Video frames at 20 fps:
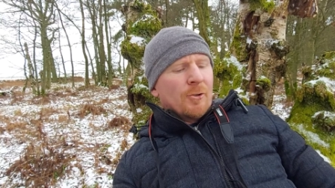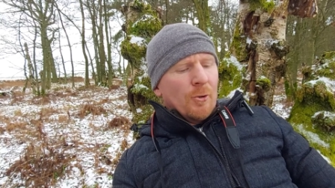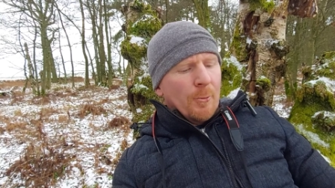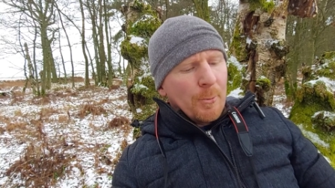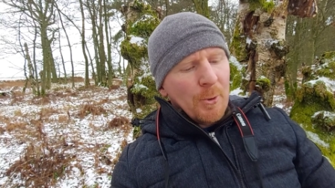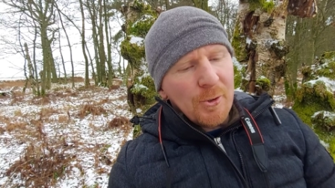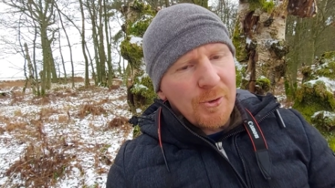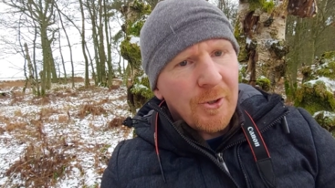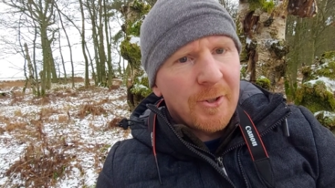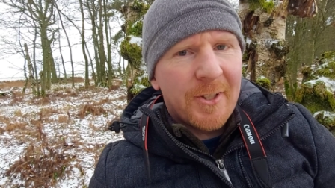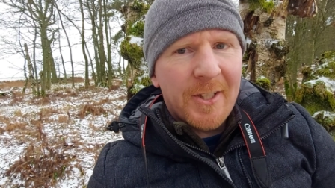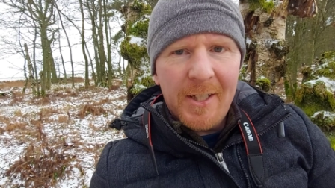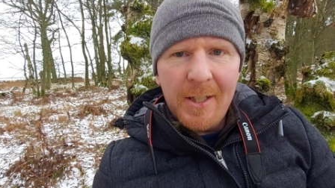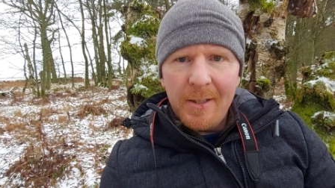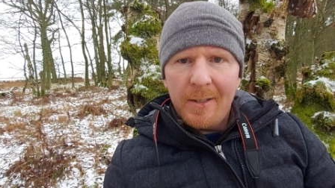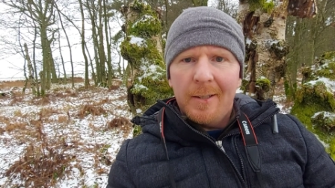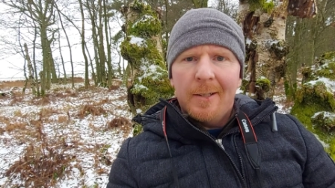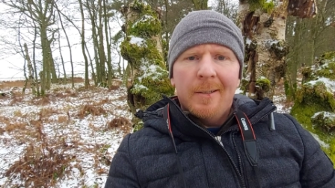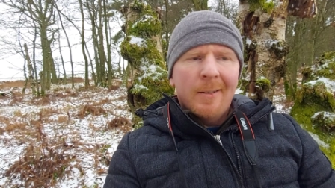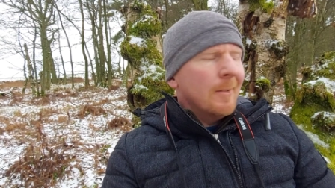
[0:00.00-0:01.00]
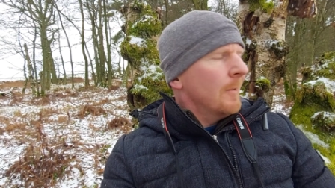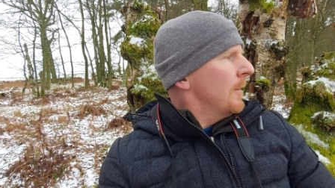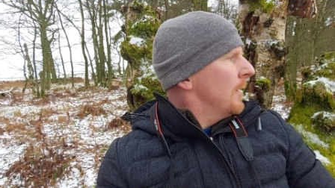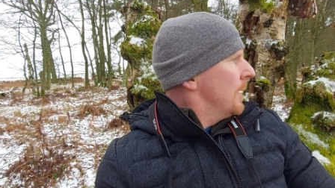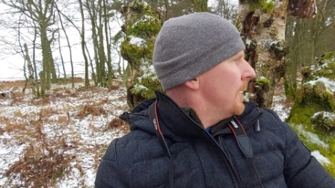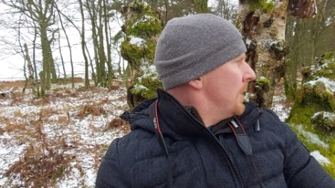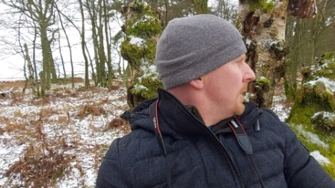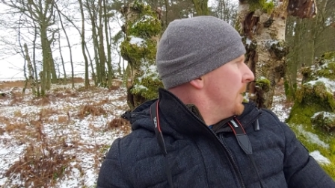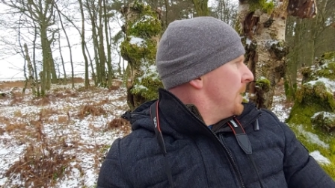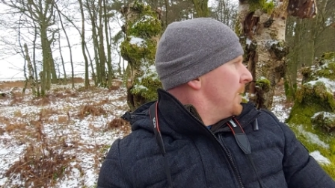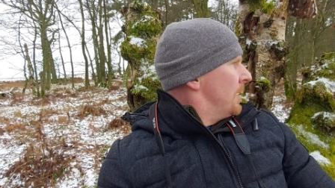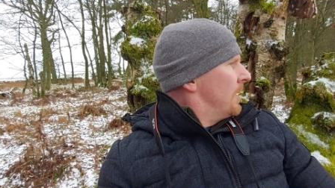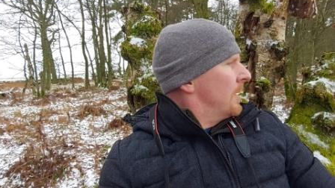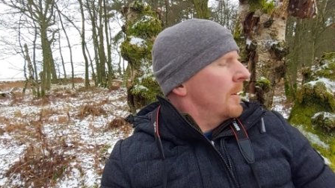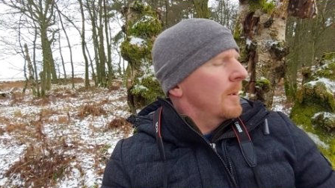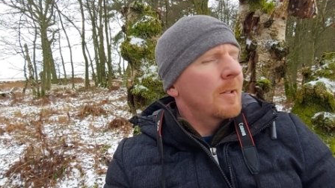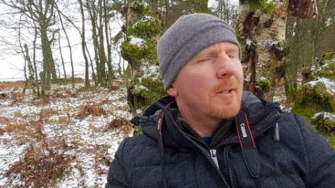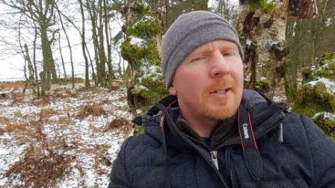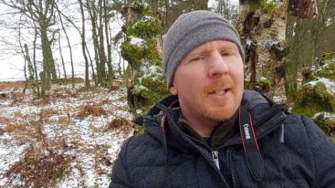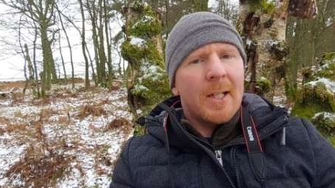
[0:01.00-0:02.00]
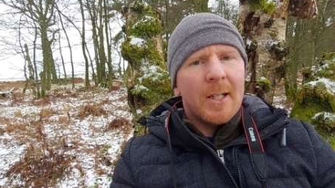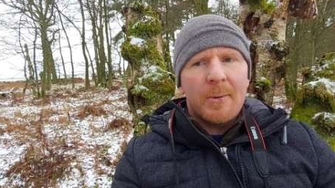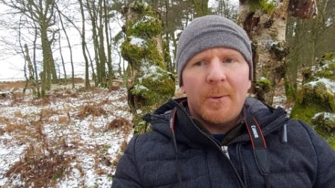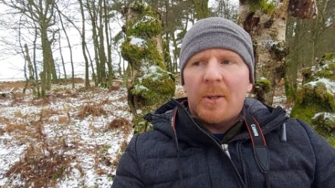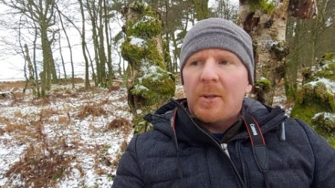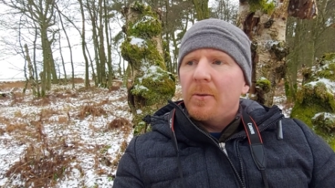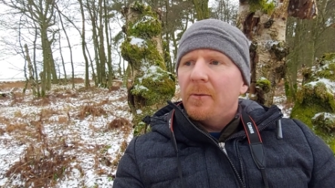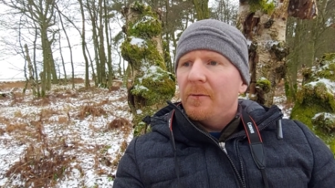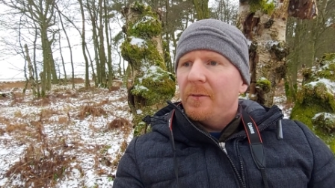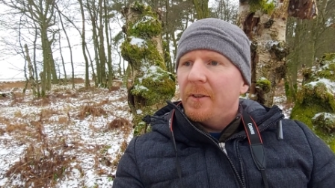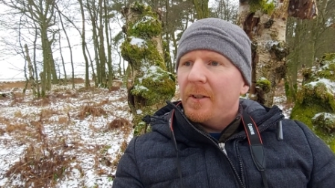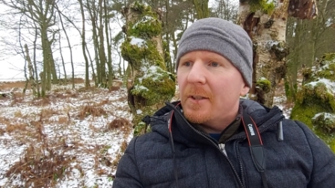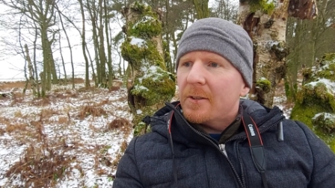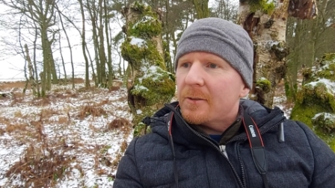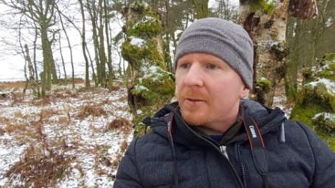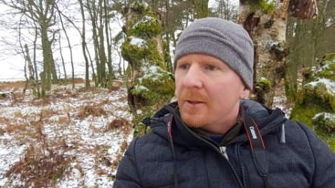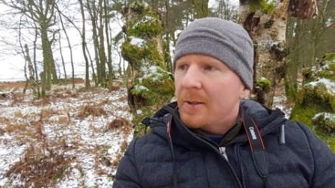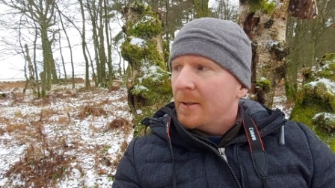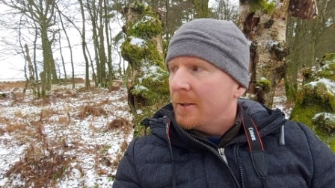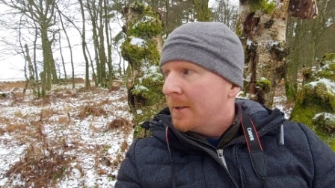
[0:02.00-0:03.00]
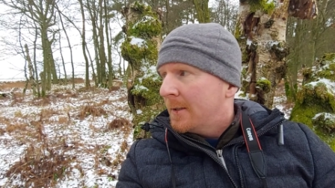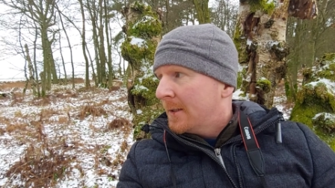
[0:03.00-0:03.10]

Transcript: You brought something to eat. Getting quite comfy actually.